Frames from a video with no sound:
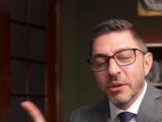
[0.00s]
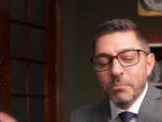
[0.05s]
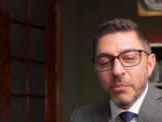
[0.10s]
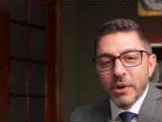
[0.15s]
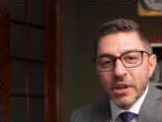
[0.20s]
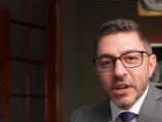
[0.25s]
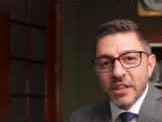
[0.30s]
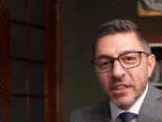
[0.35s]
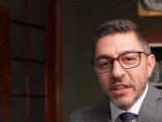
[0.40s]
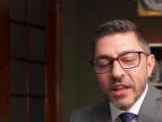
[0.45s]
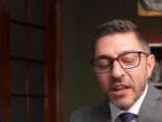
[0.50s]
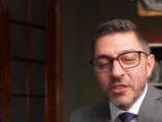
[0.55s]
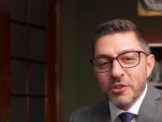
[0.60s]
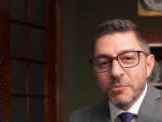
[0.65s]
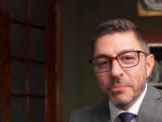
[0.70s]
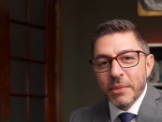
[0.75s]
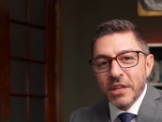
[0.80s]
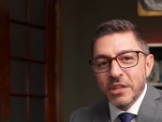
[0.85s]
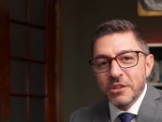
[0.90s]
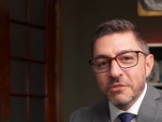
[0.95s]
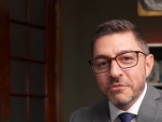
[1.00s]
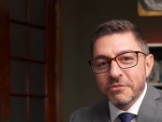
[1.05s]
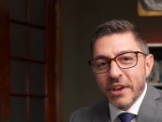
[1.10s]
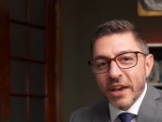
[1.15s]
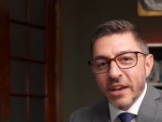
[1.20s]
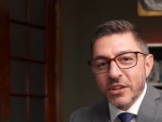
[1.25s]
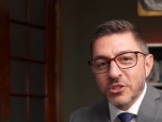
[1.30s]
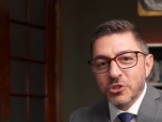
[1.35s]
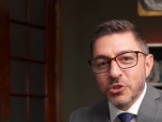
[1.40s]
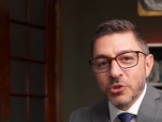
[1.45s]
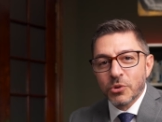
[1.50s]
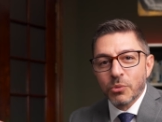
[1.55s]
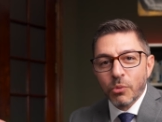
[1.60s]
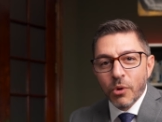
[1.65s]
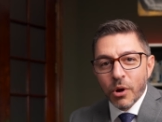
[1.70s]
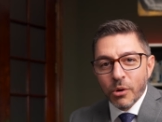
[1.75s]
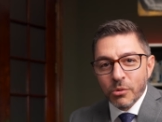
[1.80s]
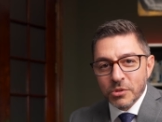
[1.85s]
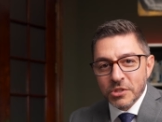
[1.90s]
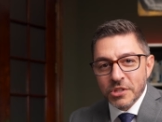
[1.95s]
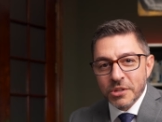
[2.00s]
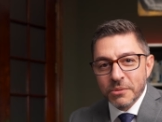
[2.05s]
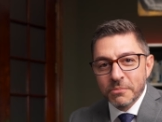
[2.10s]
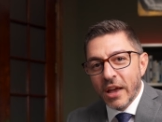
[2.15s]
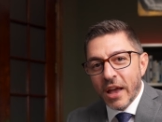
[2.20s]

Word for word: but another manufacturer won't.